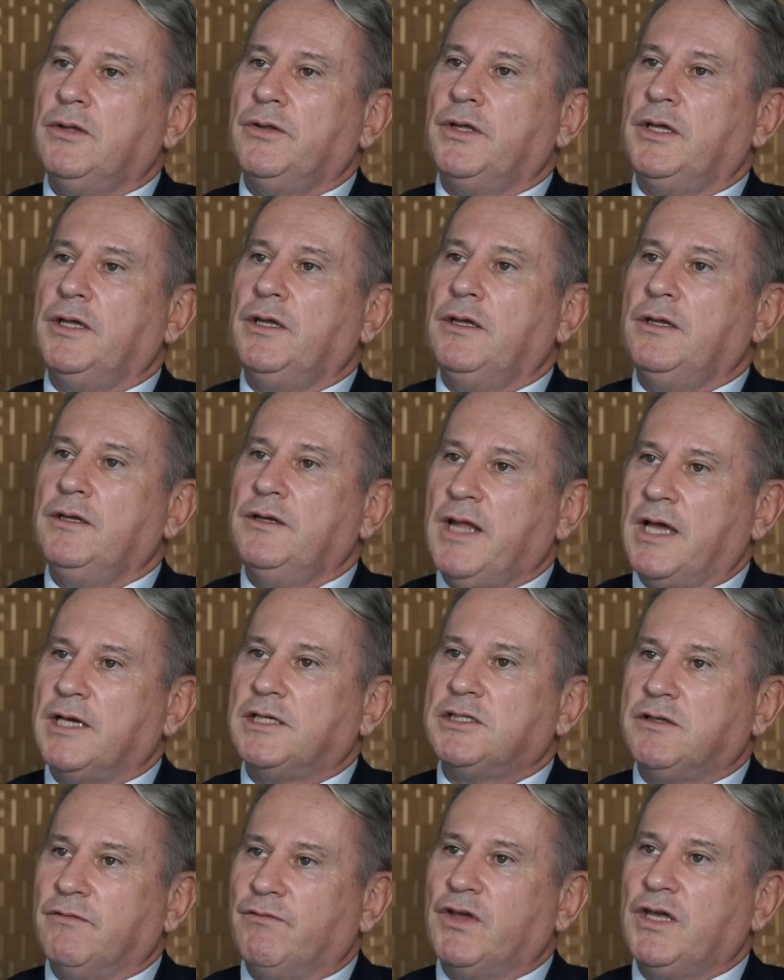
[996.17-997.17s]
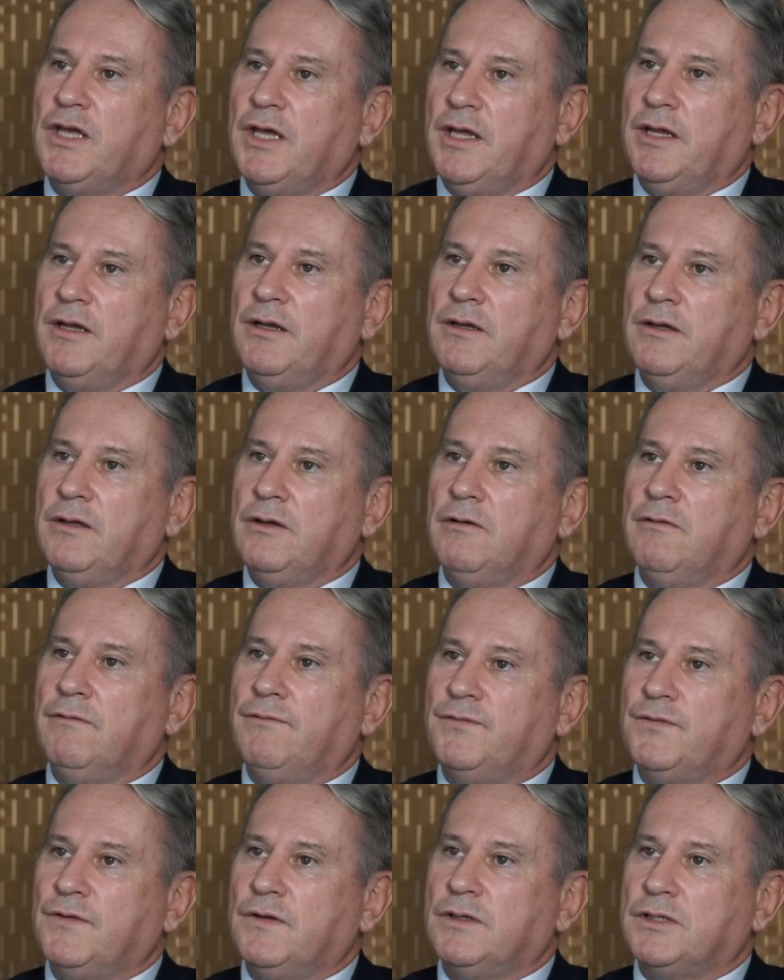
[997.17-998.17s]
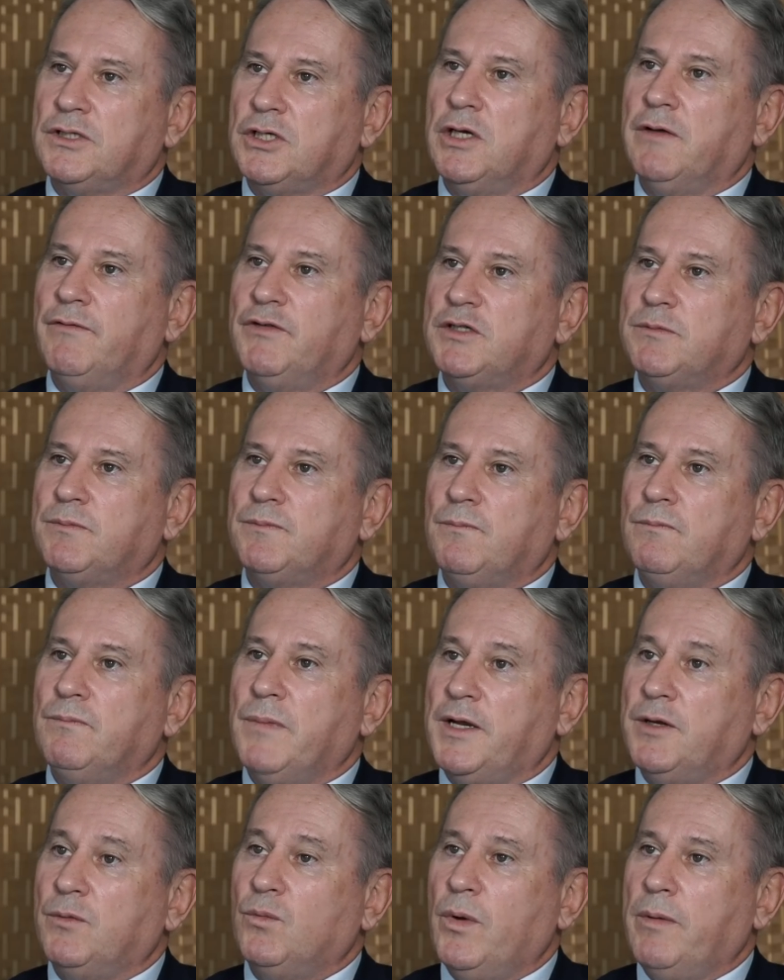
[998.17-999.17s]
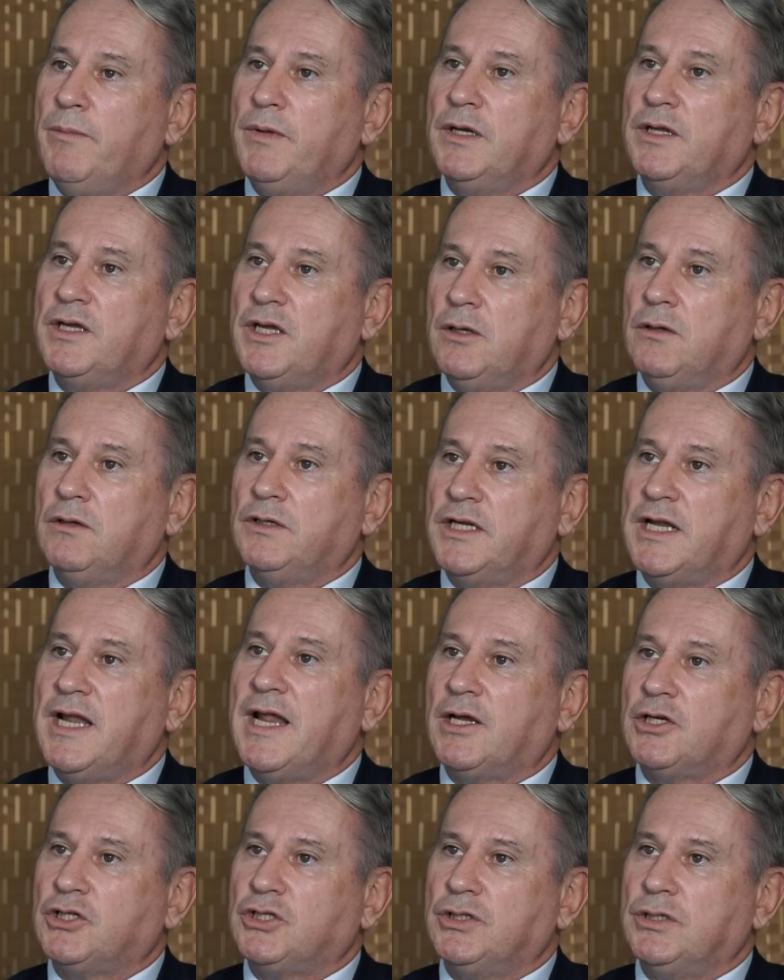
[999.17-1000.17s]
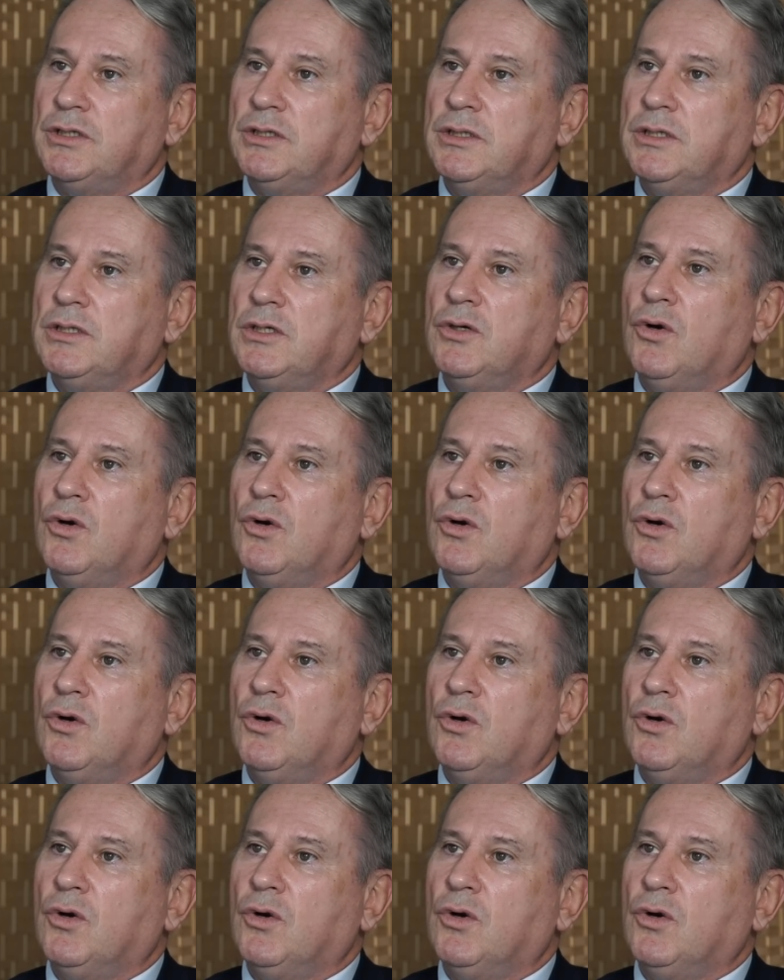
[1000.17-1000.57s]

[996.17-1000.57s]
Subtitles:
the next of kin of service men and women killed in action